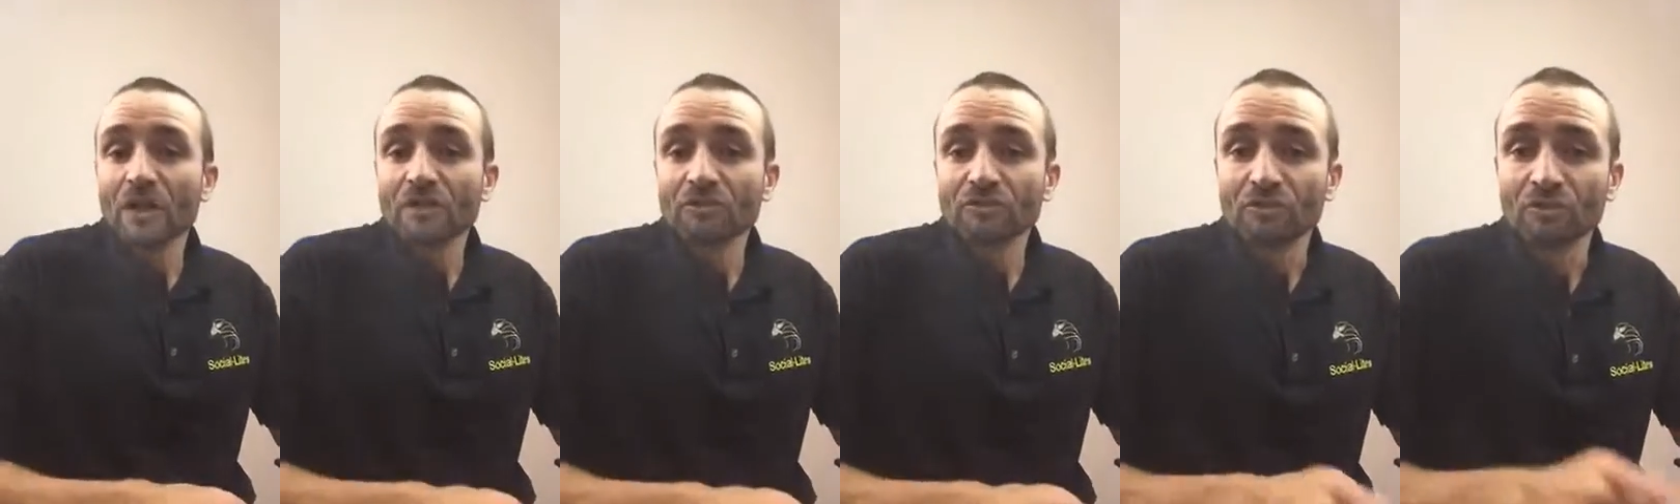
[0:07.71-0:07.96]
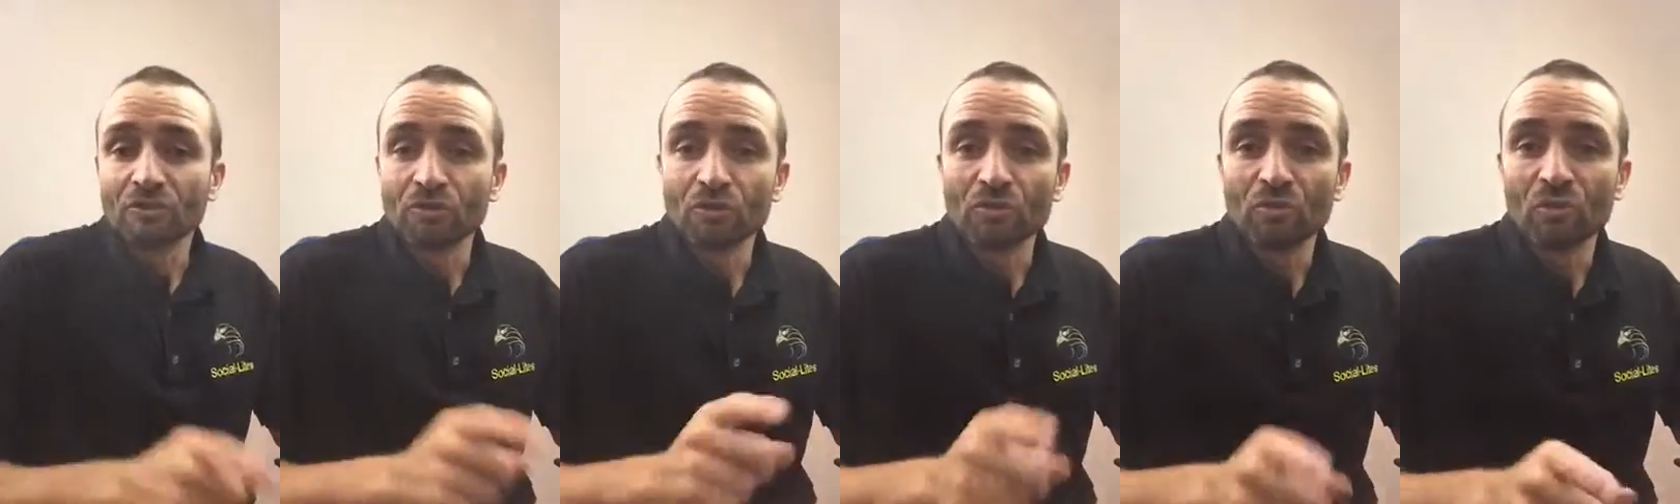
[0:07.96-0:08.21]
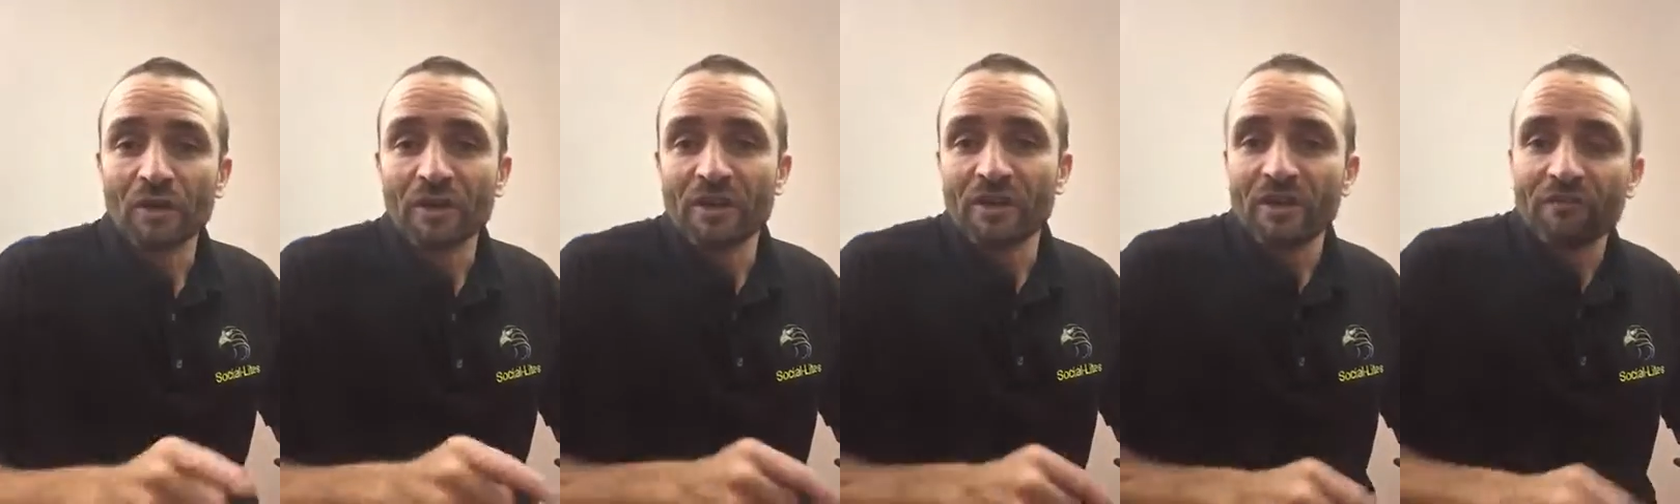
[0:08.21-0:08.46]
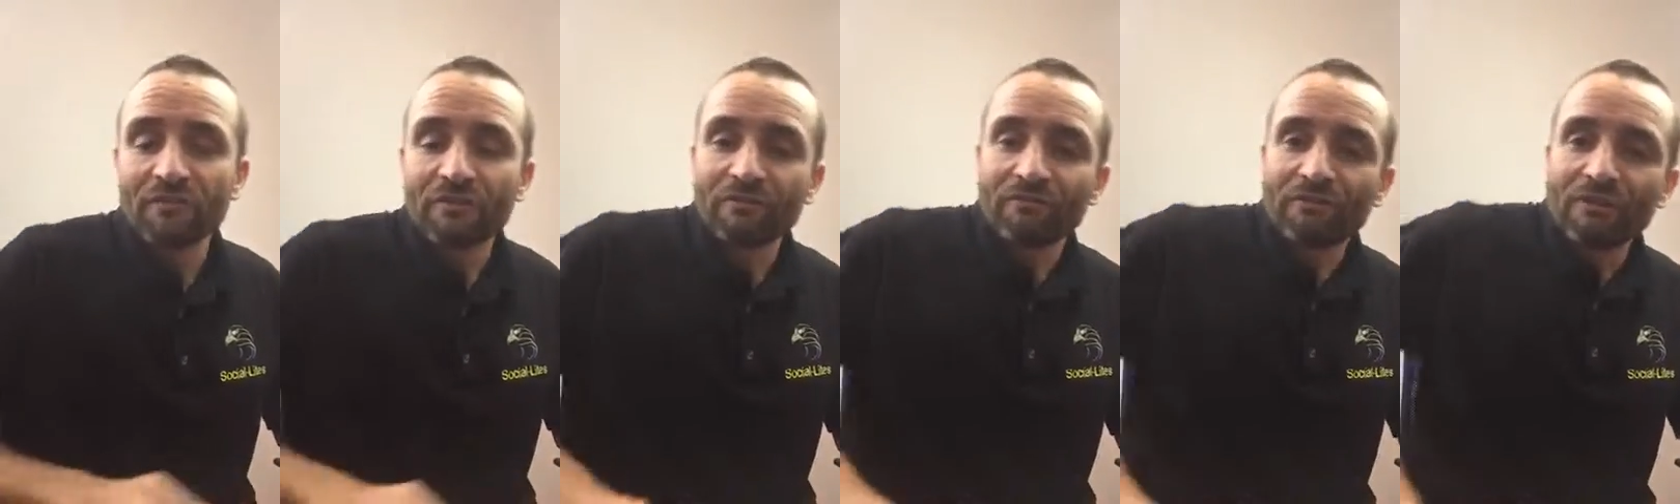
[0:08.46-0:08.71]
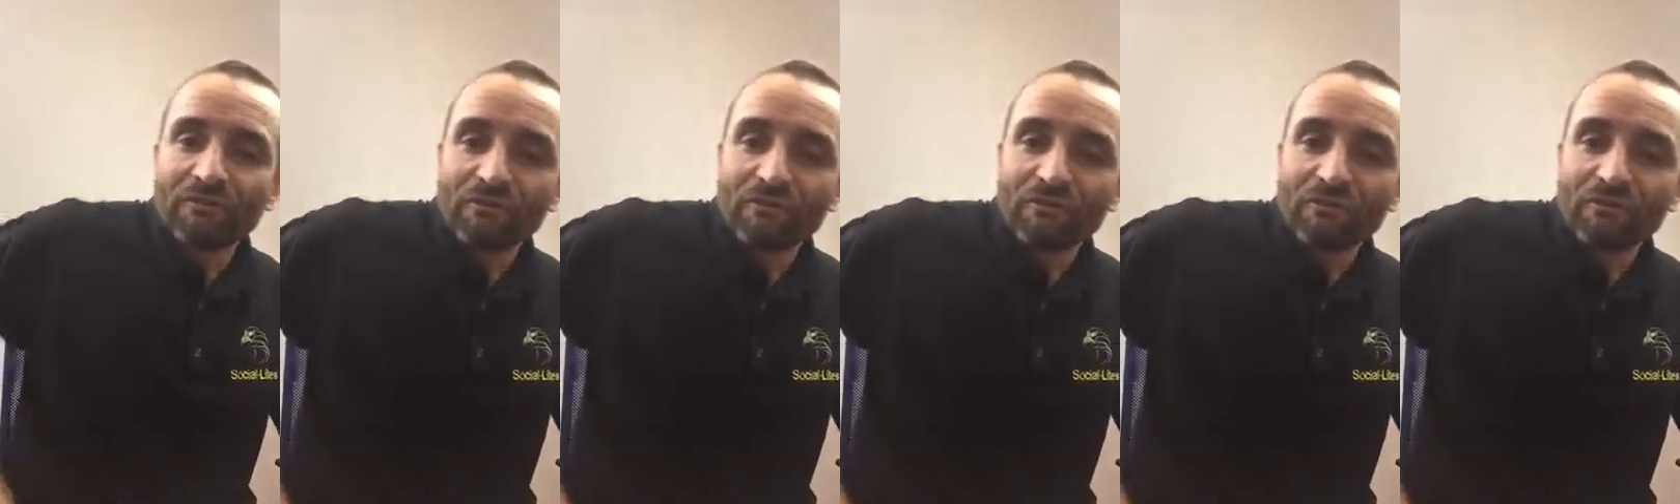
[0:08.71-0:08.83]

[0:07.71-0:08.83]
to do another